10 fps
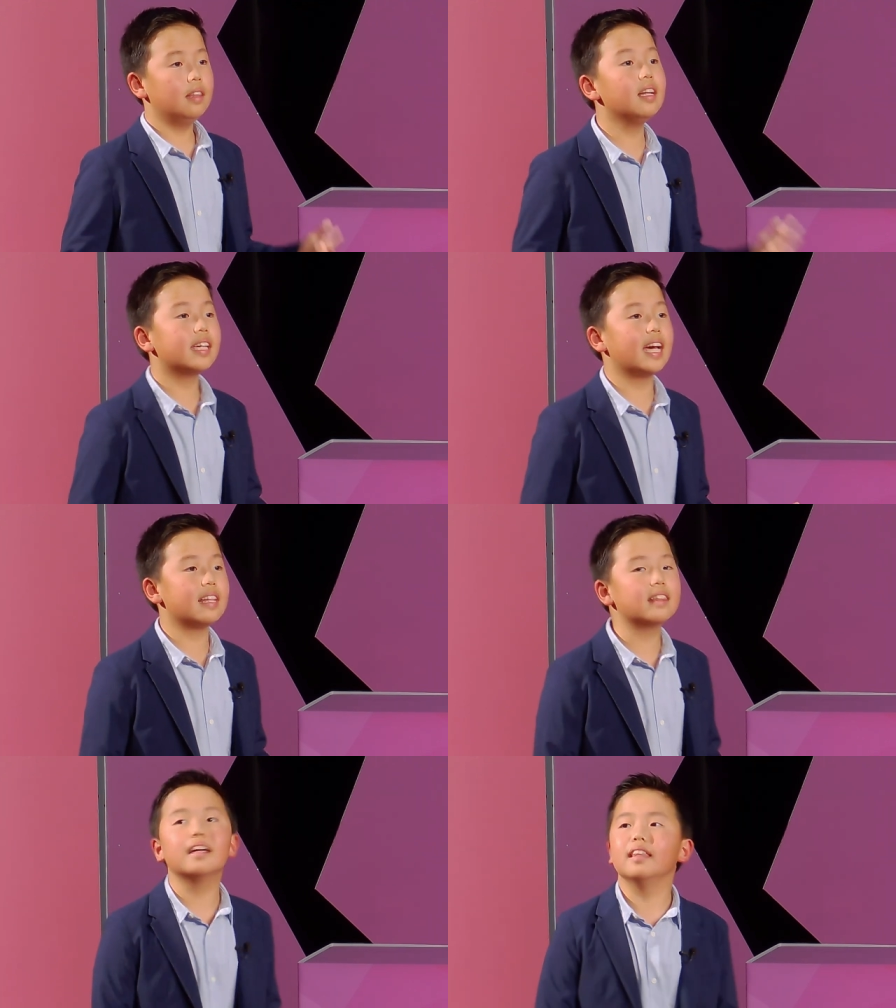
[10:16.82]
Look
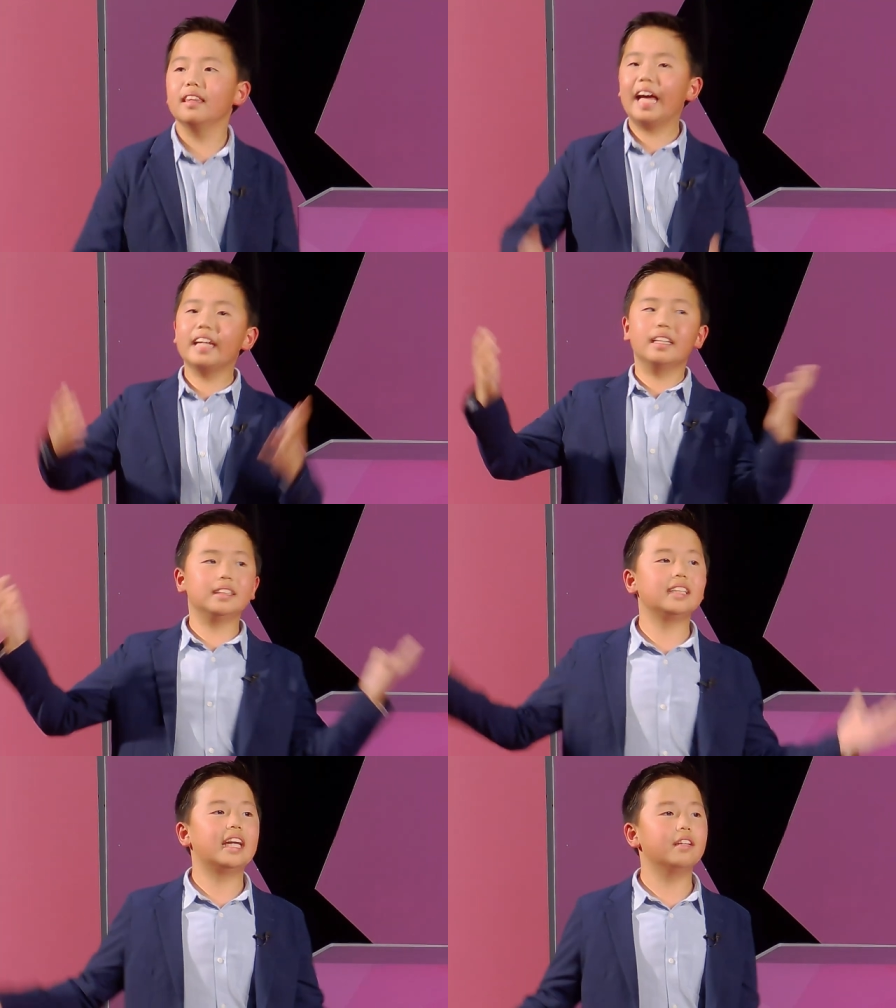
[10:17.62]
at the lighter
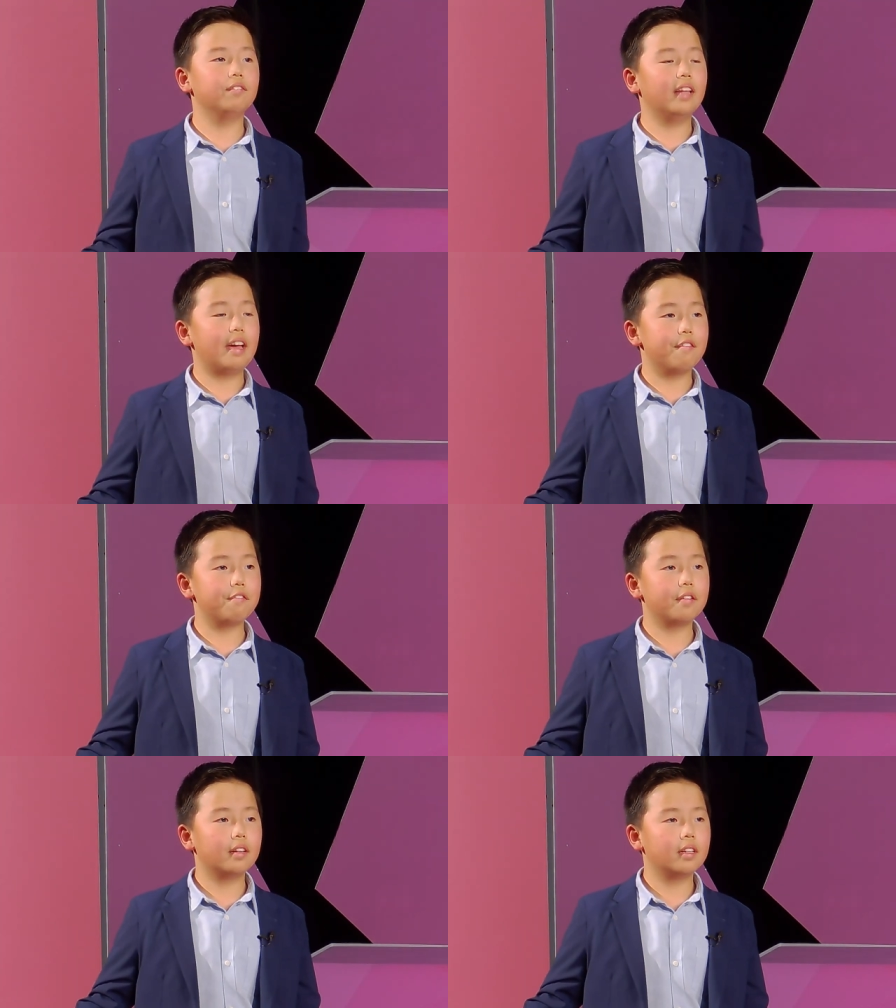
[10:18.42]
side of
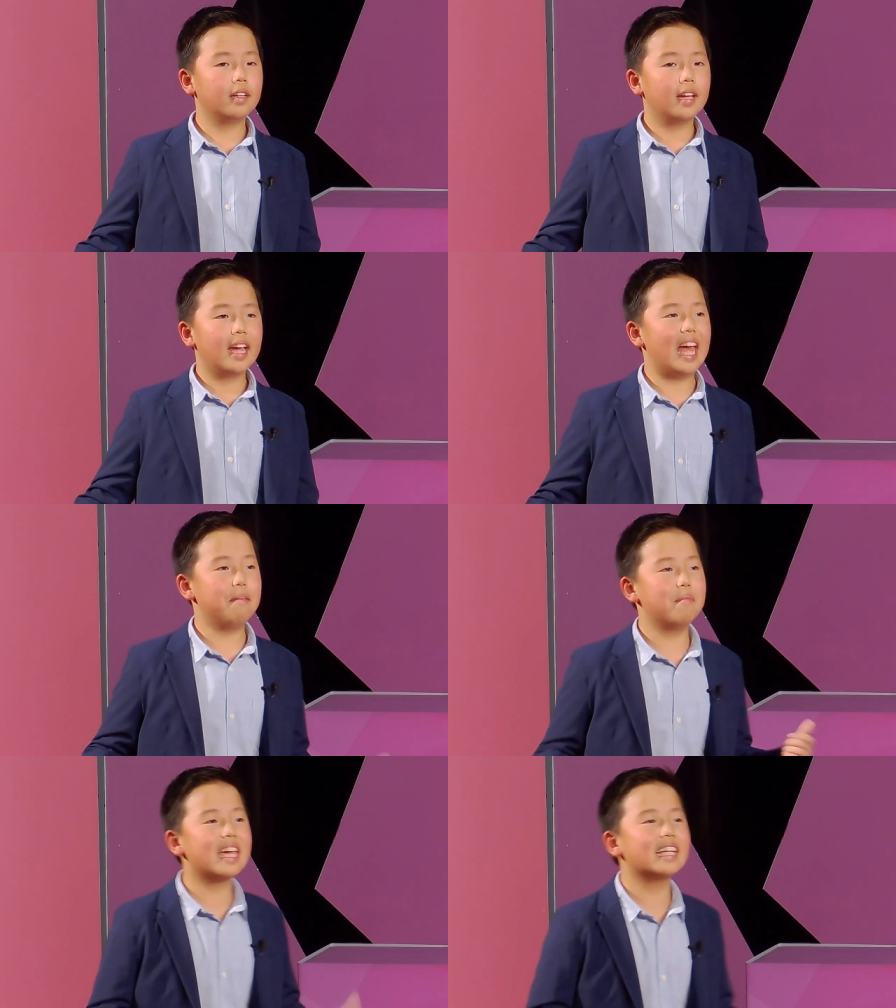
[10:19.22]
life
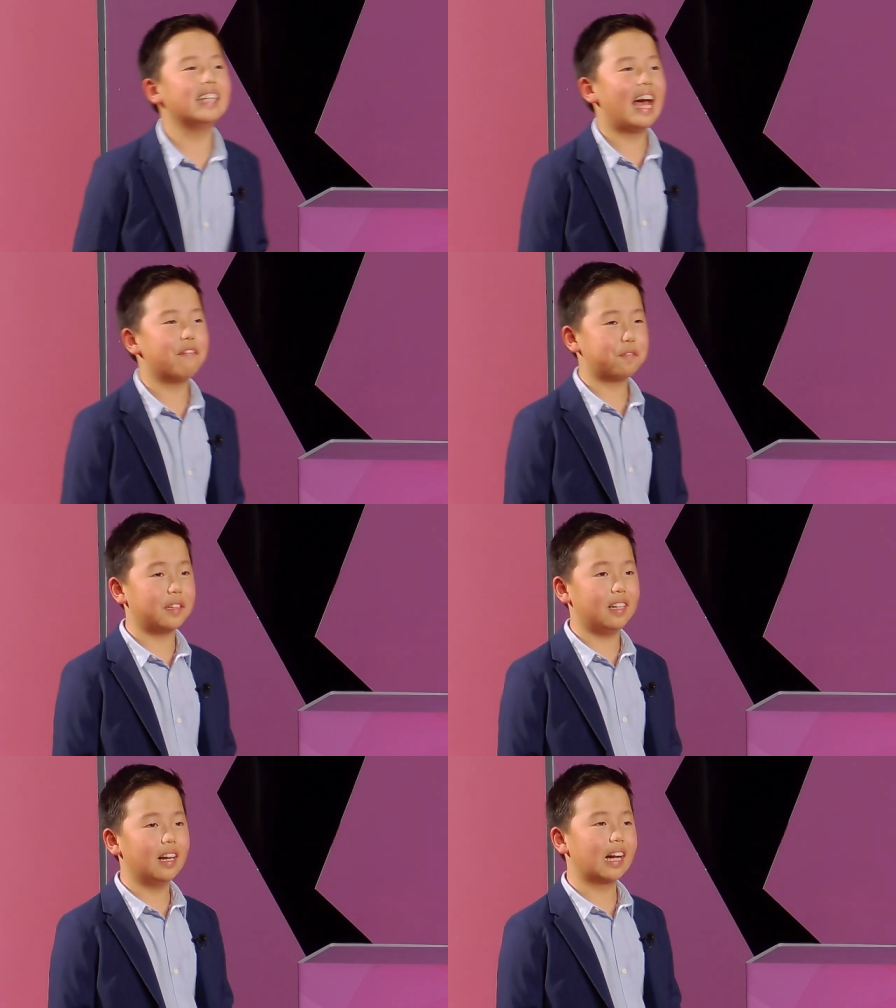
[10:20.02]
and make
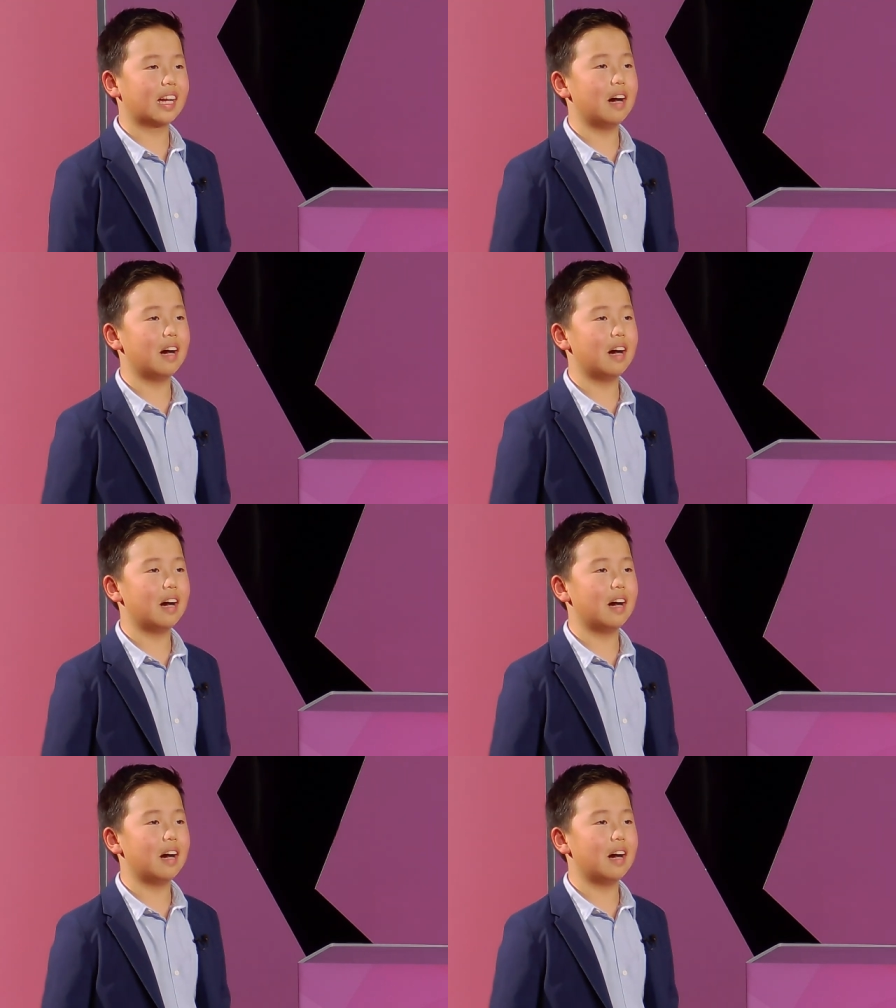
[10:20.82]
laughter a